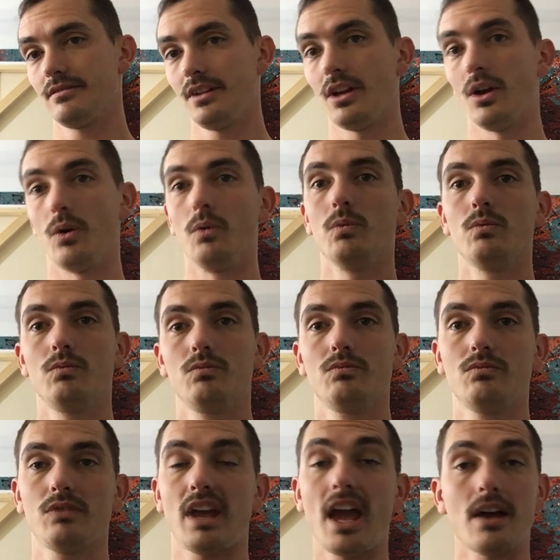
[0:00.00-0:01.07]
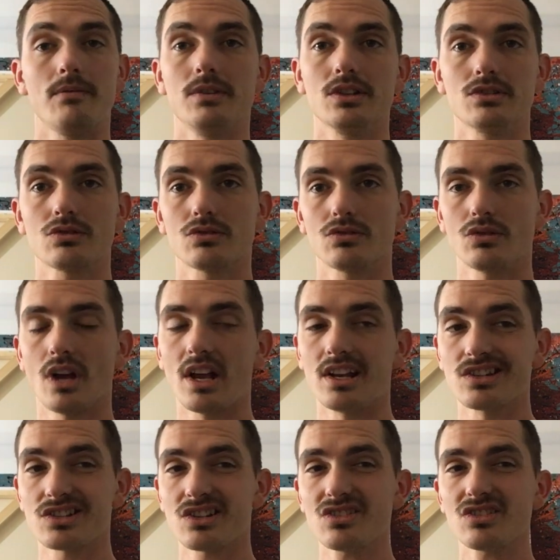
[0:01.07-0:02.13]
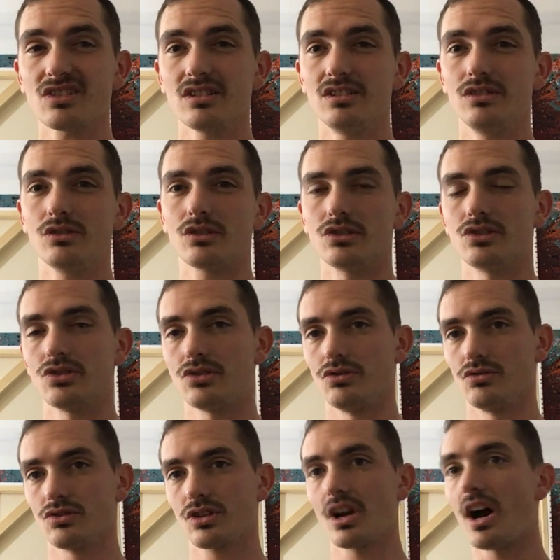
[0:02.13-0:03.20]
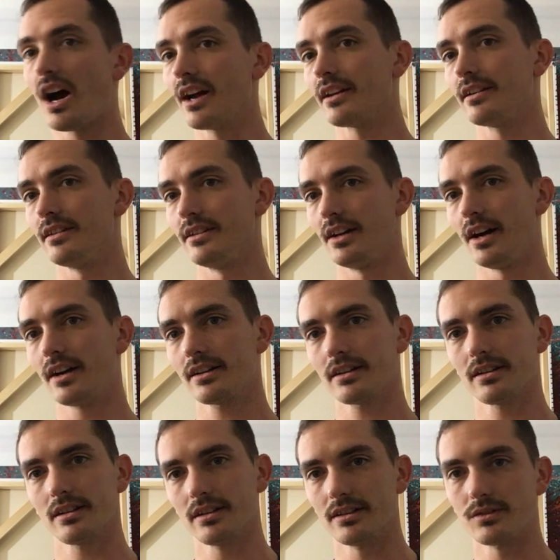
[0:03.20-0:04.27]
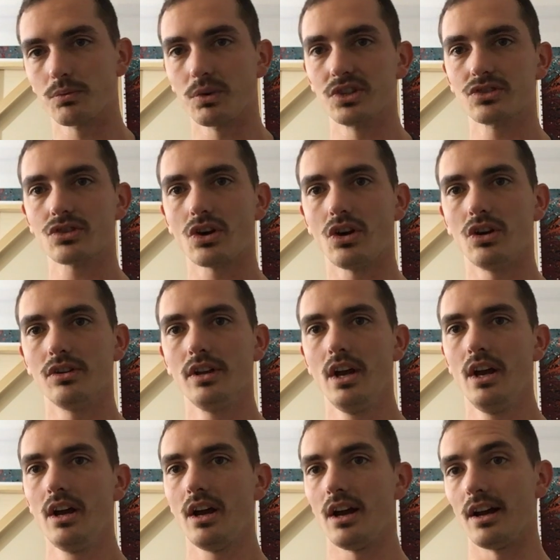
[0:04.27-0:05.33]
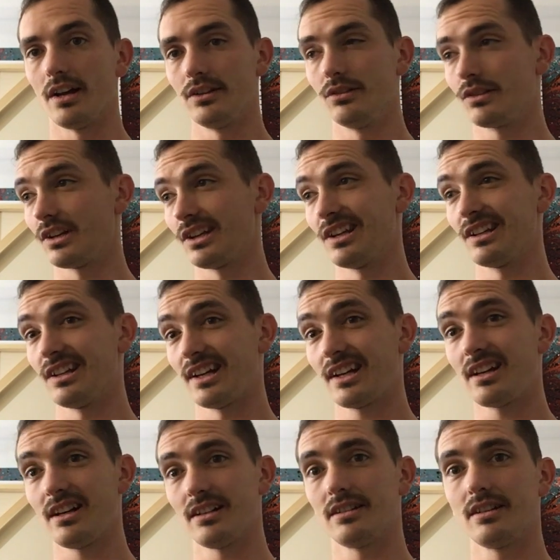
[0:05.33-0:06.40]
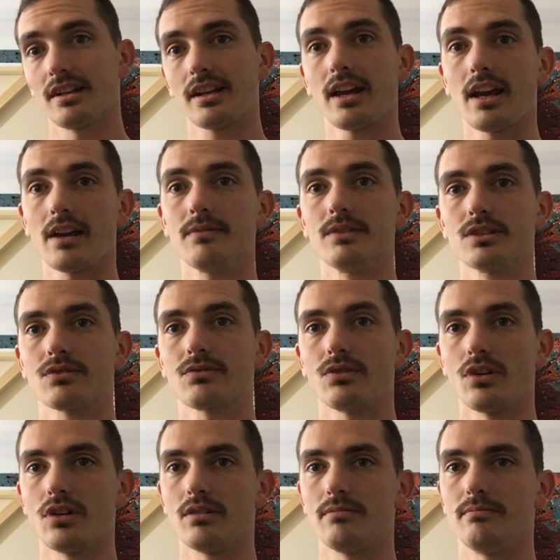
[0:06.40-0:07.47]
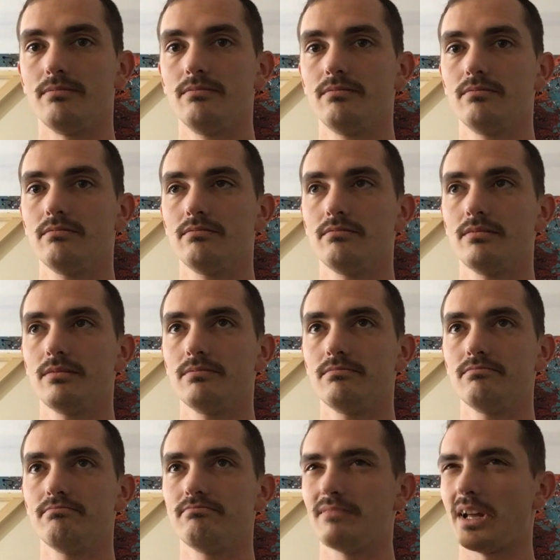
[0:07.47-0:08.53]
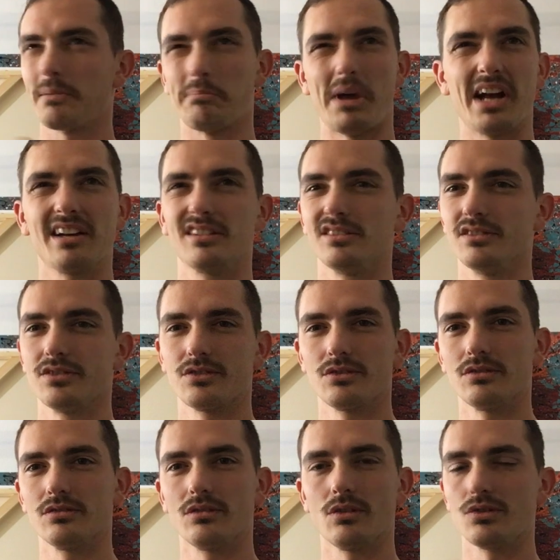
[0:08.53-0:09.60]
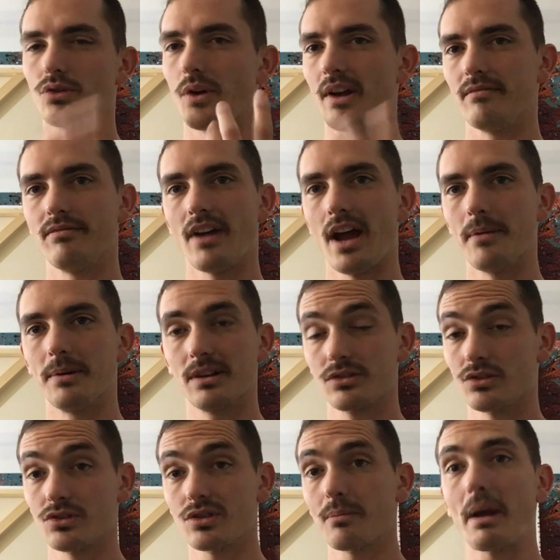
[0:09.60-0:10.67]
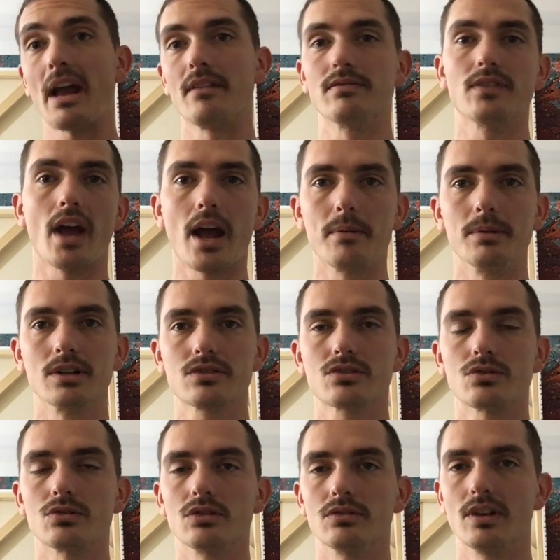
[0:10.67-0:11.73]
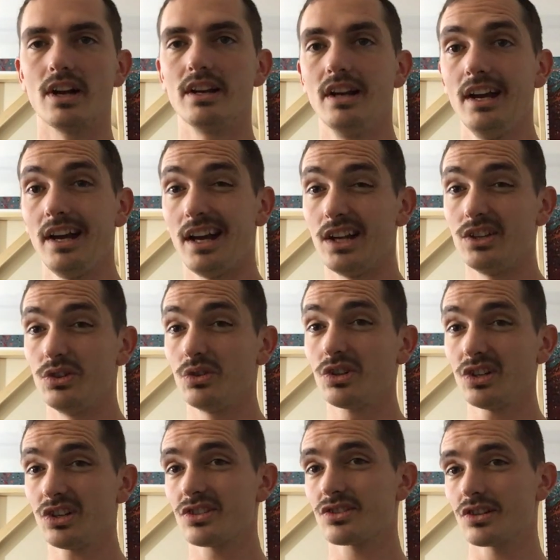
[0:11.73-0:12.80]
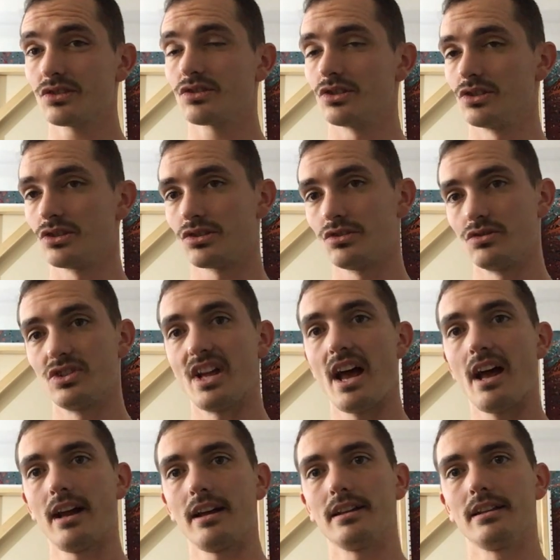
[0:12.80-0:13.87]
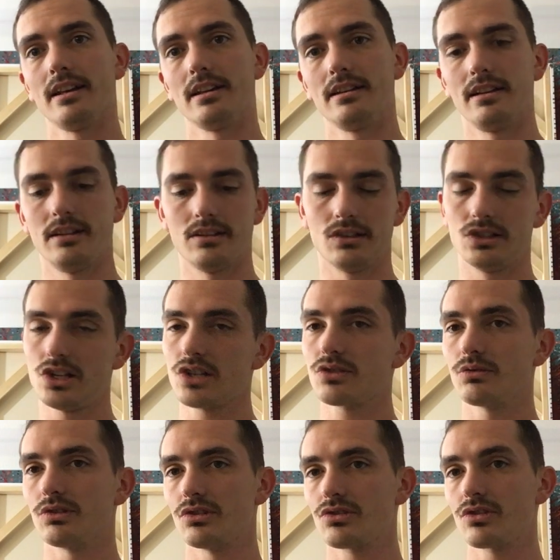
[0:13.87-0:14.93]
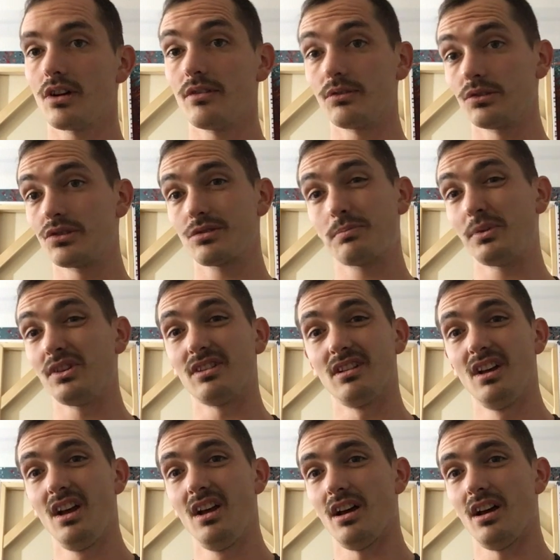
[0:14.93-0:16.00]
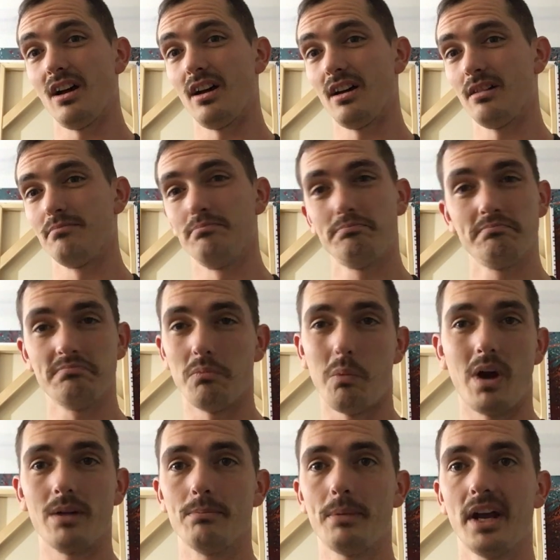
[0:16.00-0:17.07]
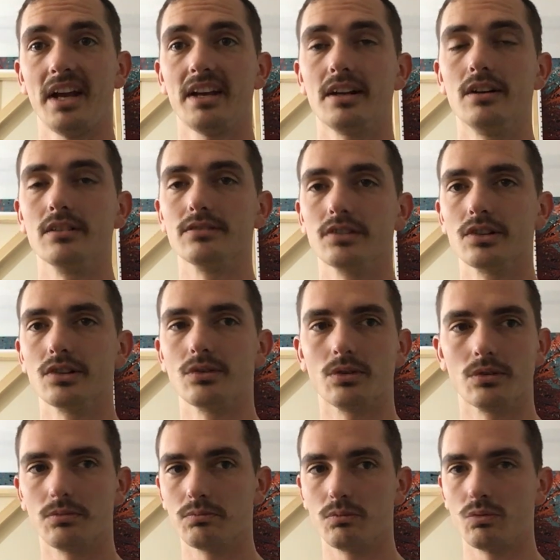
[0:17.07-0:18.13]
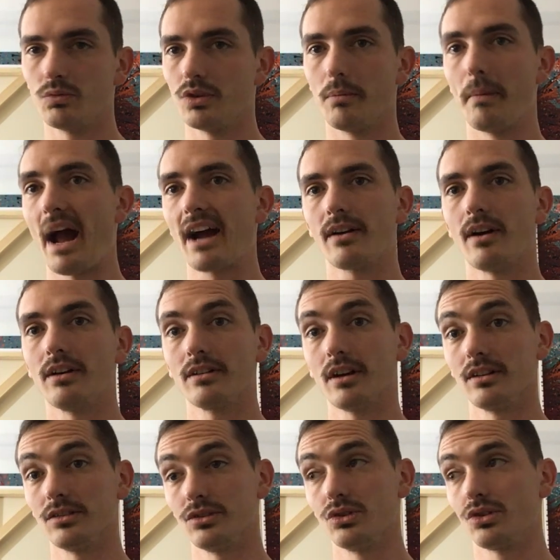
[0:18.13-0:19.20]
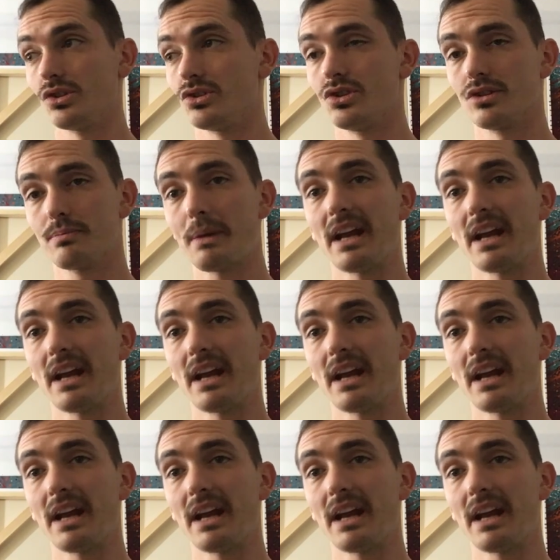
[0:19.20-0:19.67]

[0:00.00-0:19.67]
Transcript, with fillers: you know, canvas and essentially you could just use cotton duck is what it's called uh, you can get like cotton duck canvas from like Michael's or, or Joann Fabrics or some kind of fabric store, right? And you could essentially just use that and then either gesso it yourself or just put uh, white paint over it or your background color. You could just